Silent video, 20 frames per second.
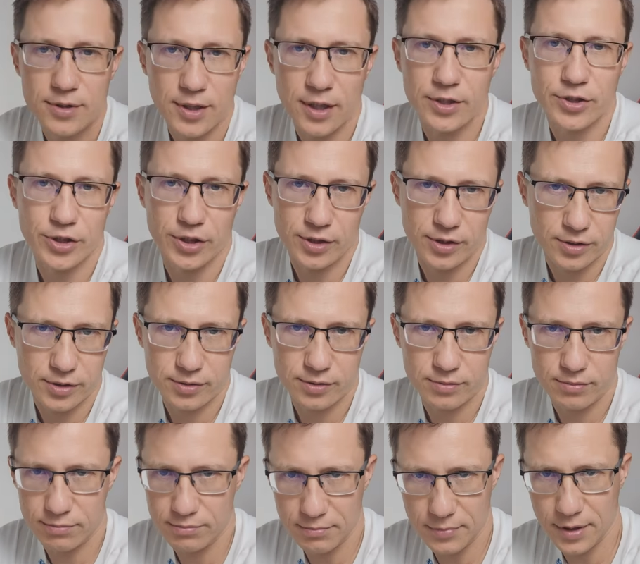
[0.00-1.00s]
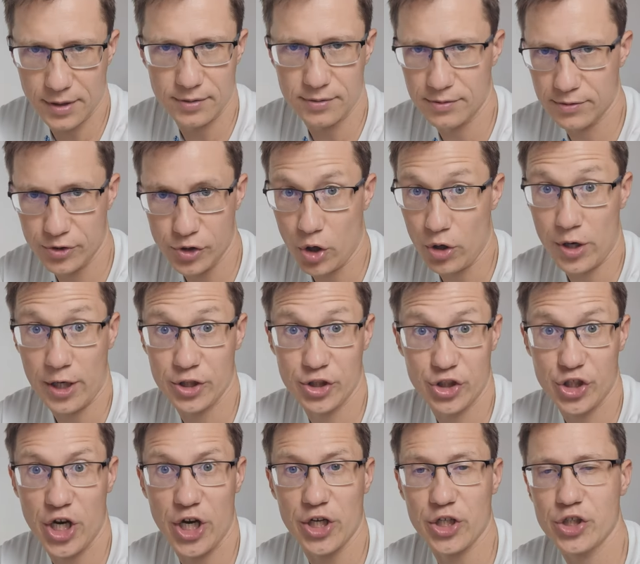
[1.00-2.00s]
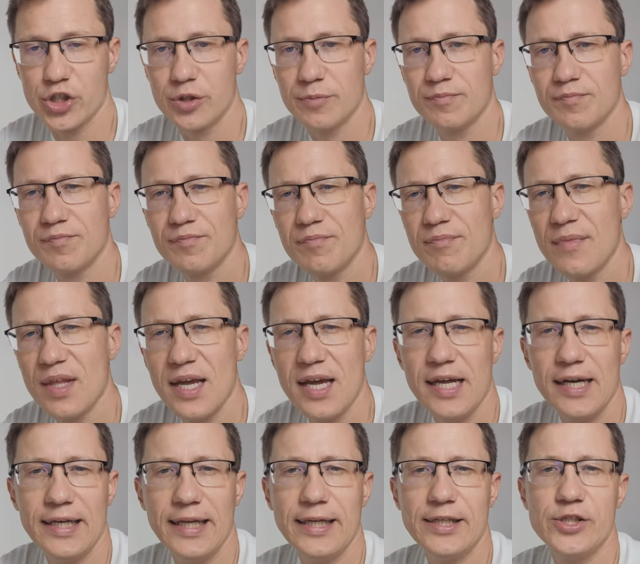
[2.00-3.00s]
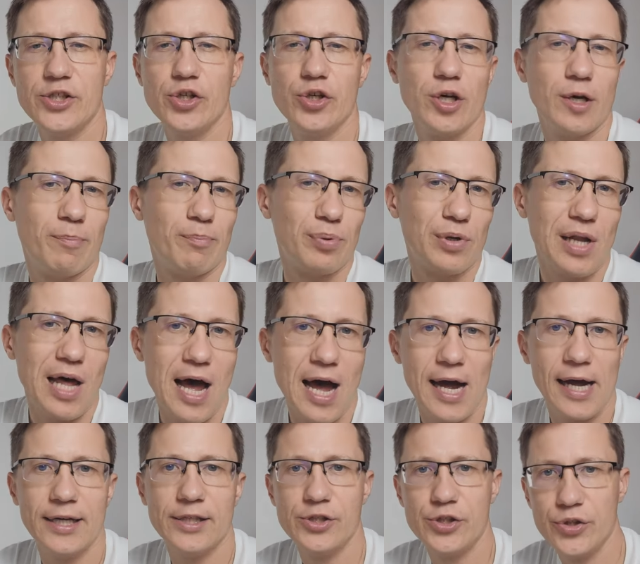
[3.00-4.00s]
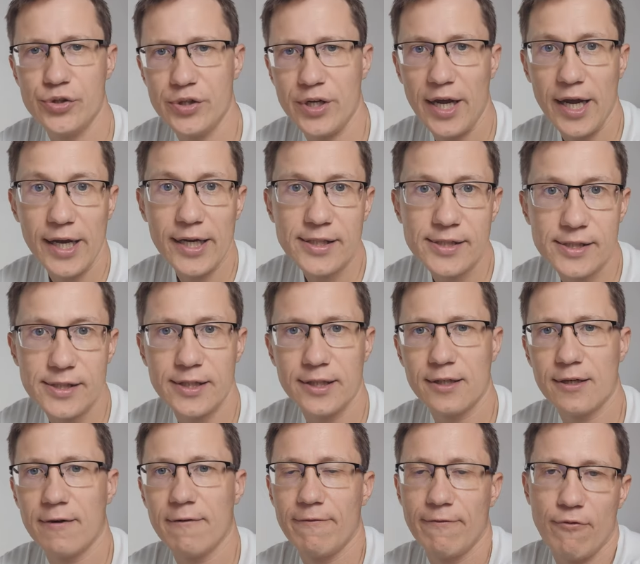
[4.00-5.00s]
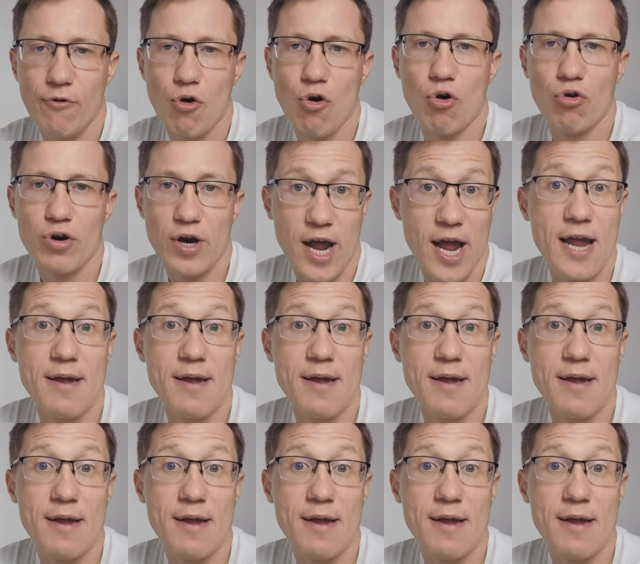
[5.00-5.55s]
such as a stock exchange, need to apply to ASIC for